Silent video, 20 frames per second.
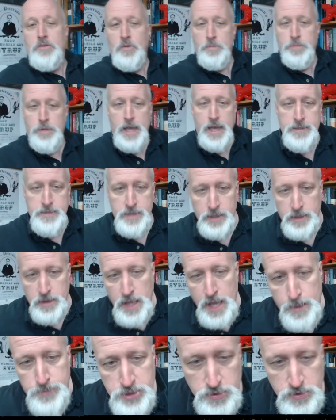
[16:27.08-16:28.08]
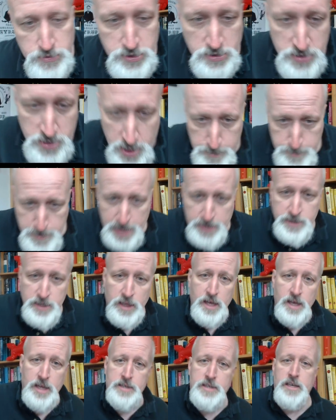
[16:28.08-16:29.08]
to a plastic lobster, just like Matt
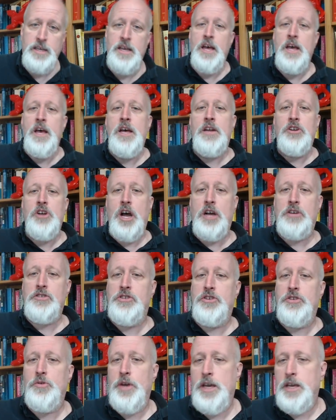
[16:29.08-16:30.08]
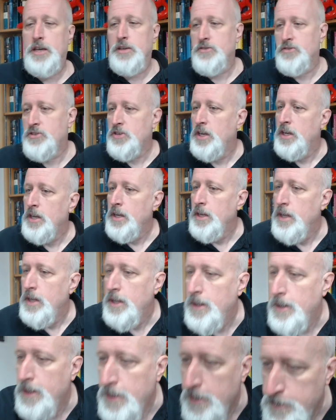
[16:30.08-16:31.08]
Dillahunty talks to his.
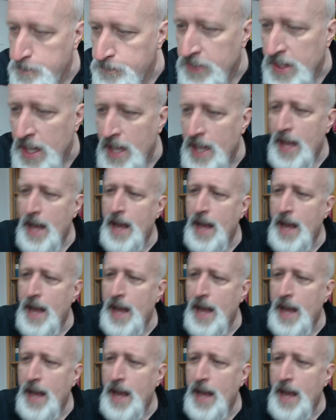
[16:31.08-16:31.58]
Taylor,